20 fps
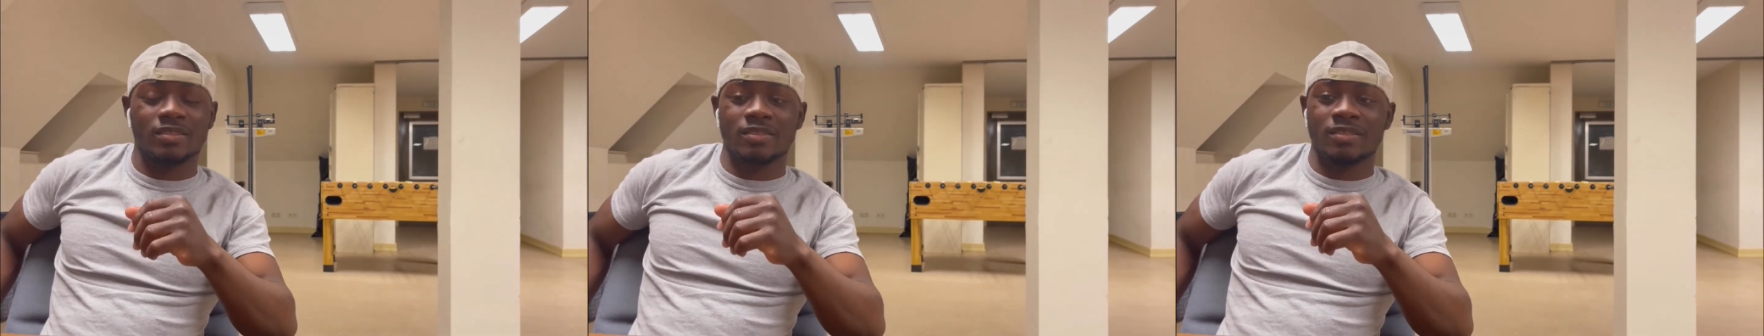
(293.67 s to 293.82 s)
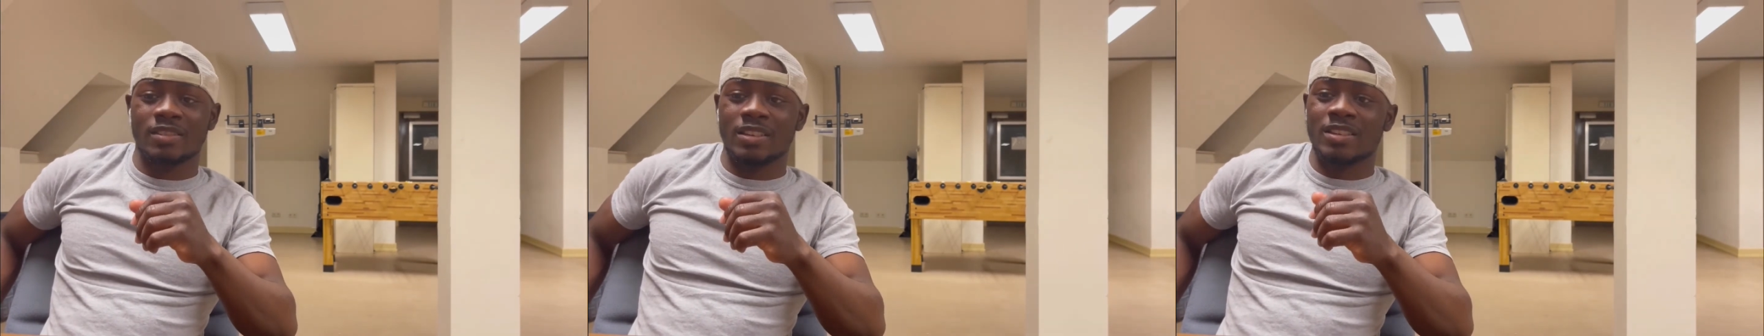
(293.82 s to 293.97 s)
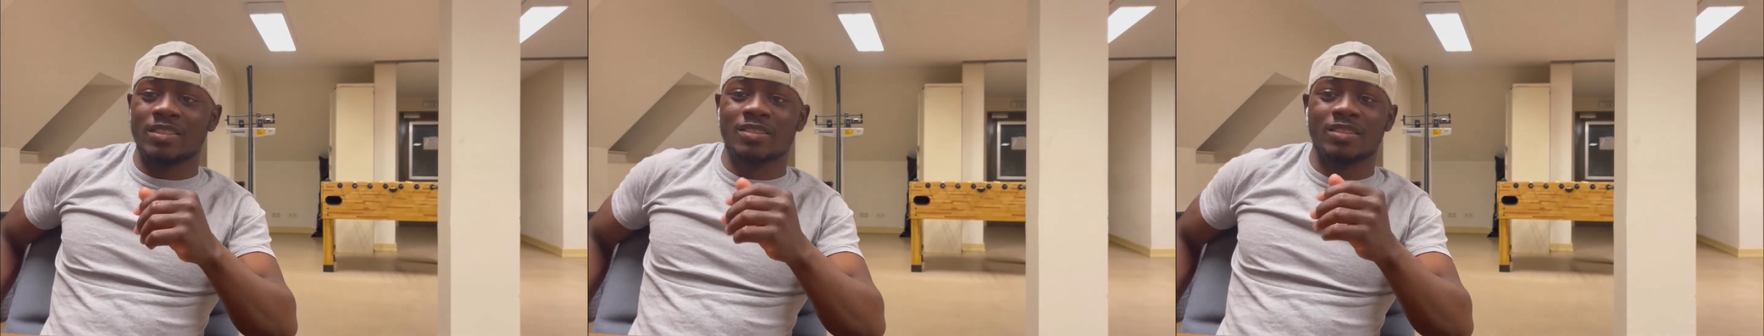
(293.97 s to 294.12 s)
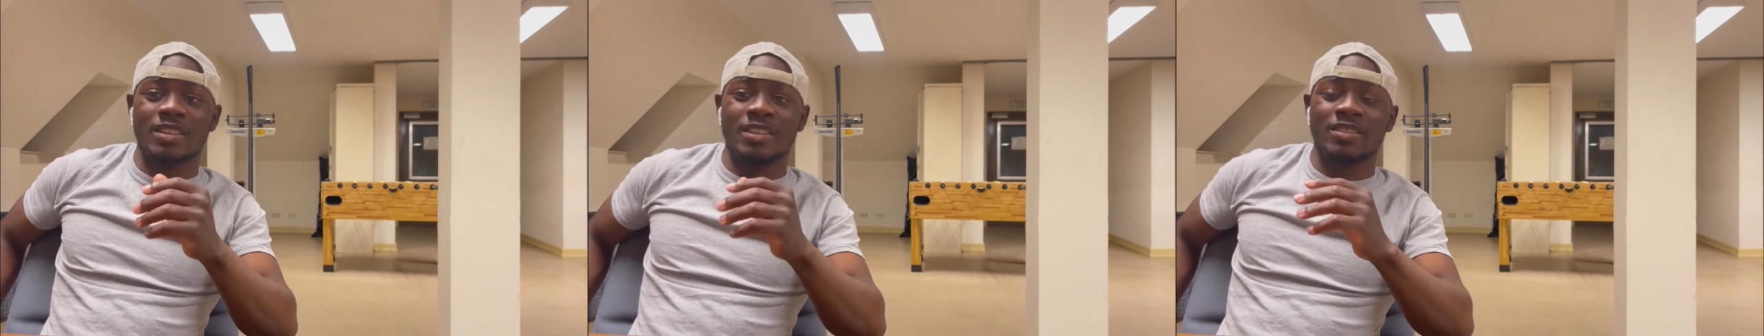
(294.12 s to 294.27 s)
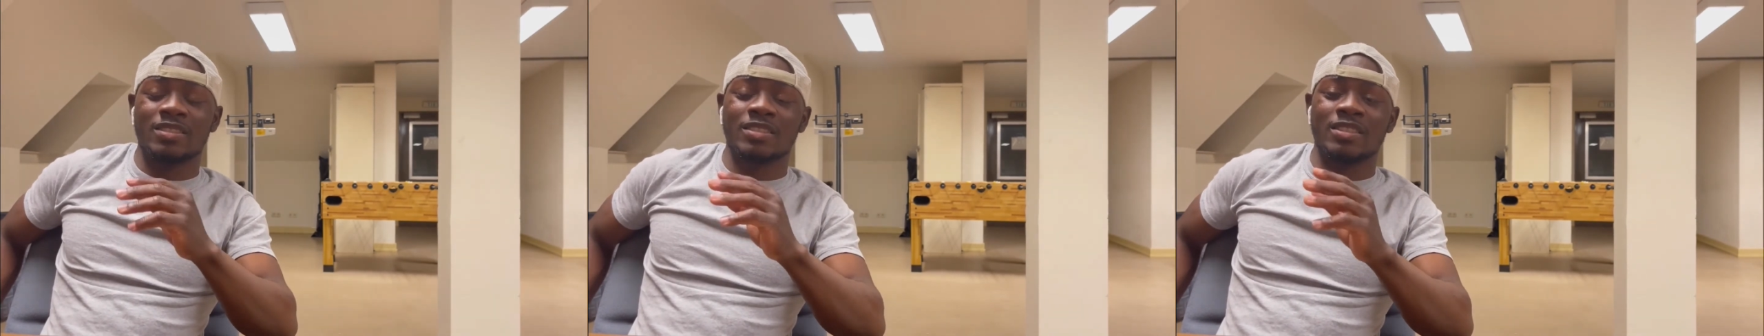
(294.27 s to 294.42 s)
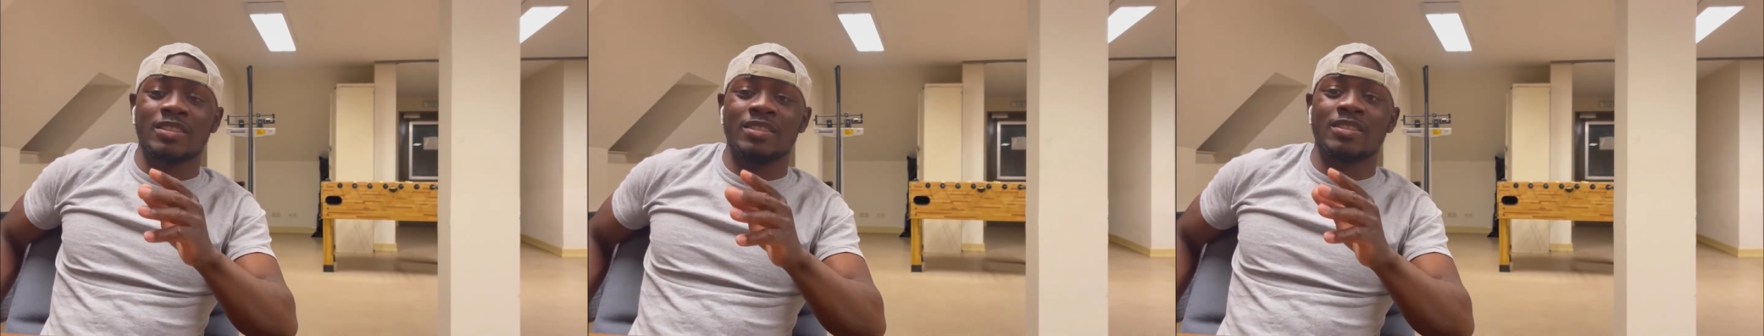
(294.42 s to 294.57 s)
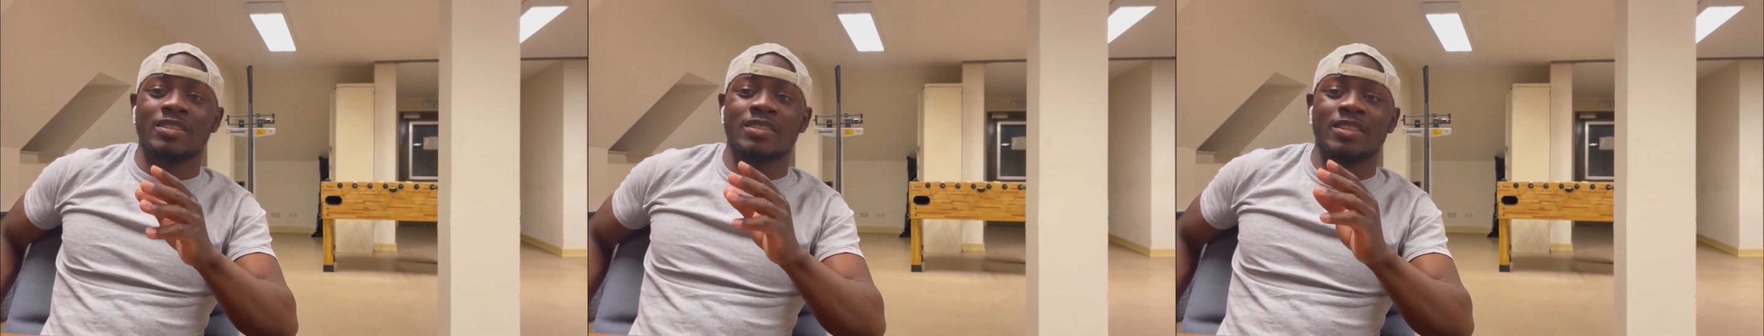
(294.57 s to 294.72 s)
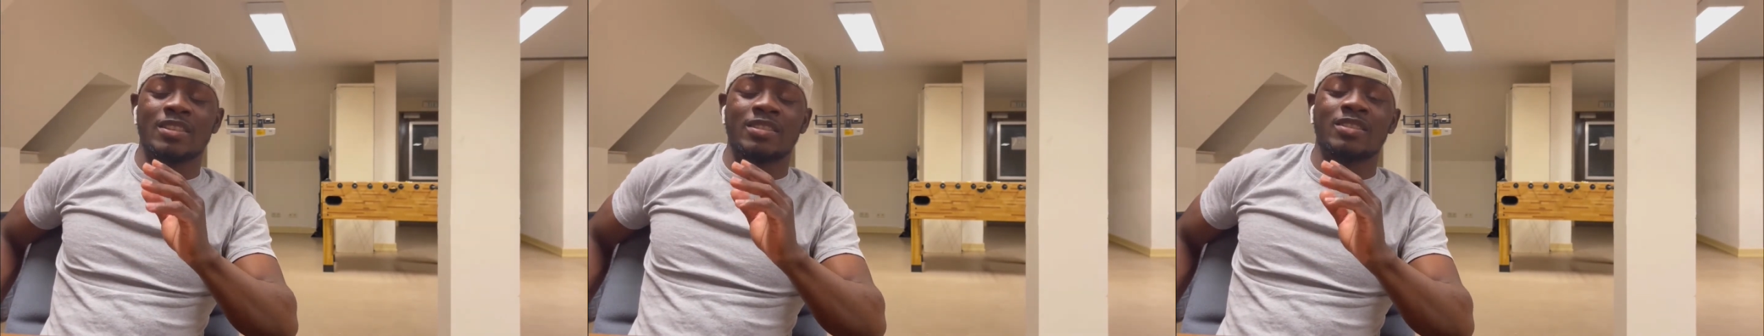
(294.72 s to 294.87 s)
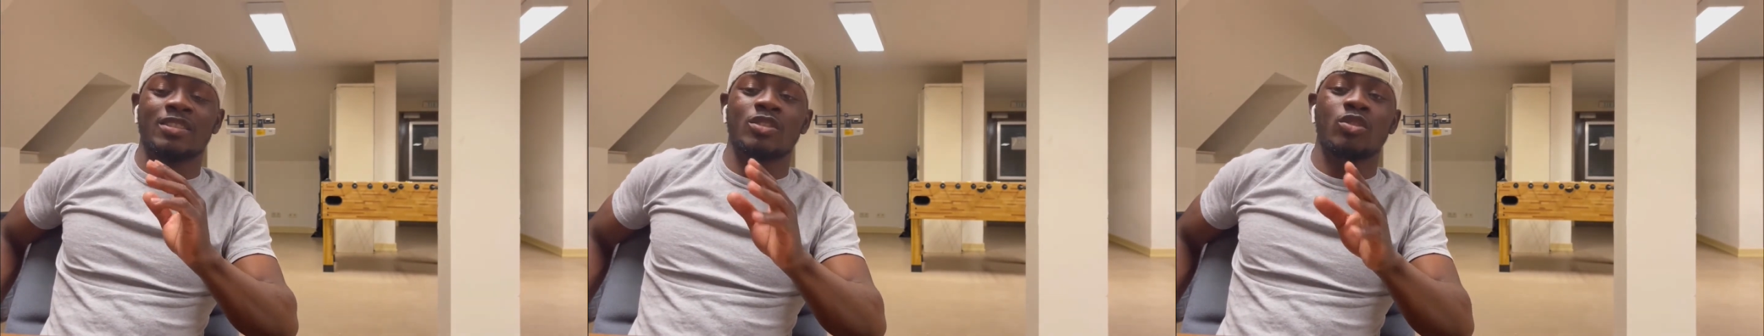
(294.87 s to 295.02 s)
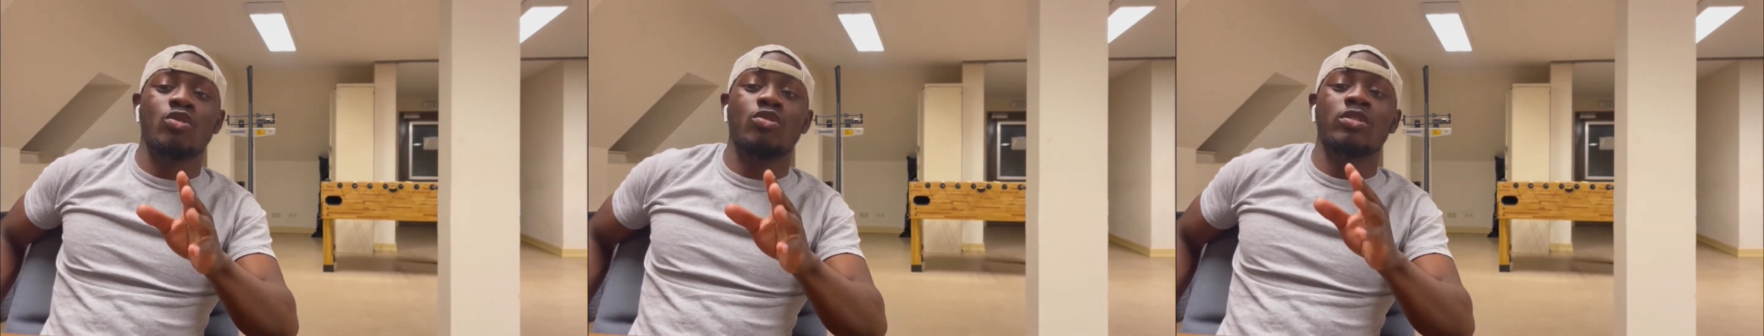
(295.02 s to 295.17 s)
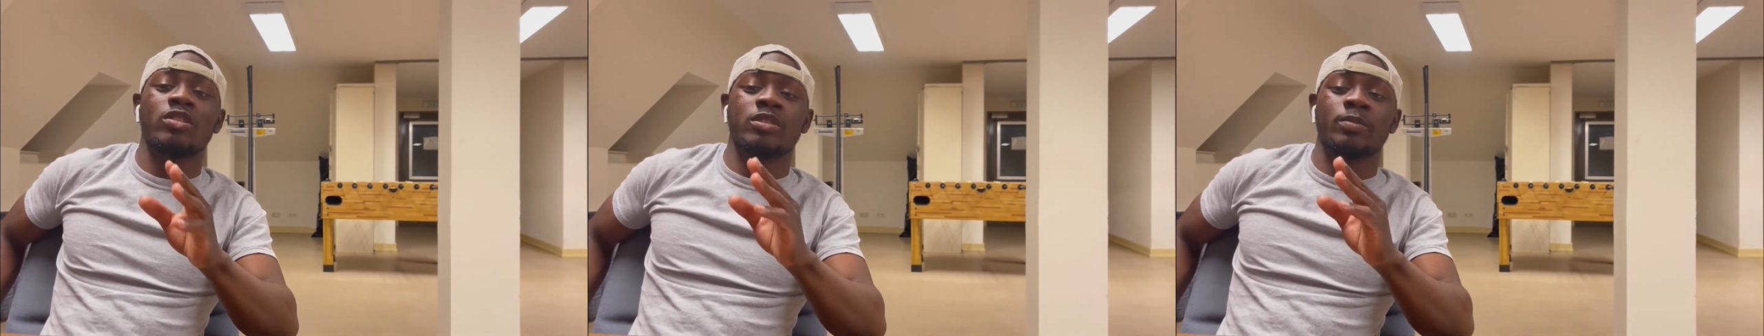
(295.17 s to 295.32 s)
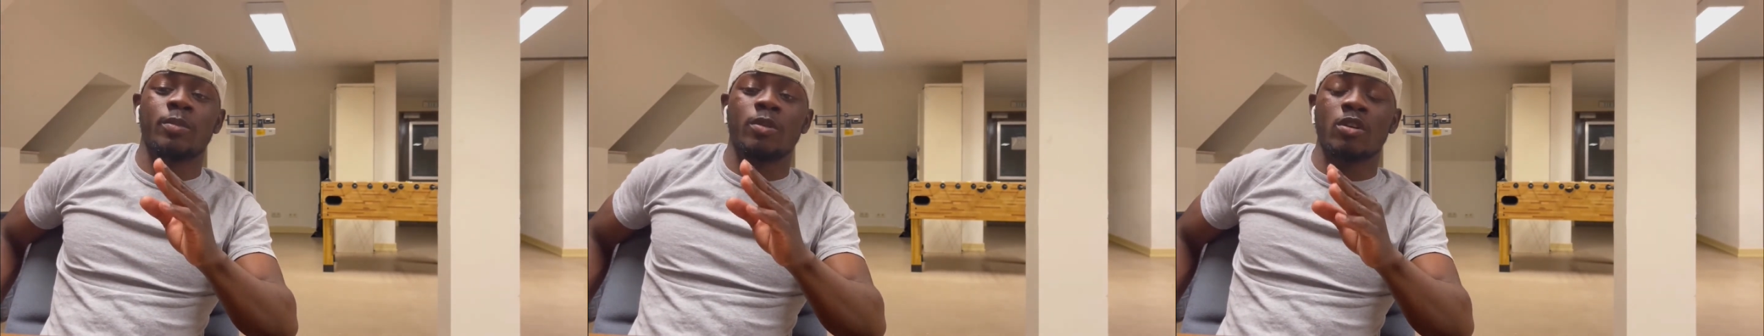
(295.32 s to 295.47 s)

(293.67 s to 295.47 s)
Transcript: the coolest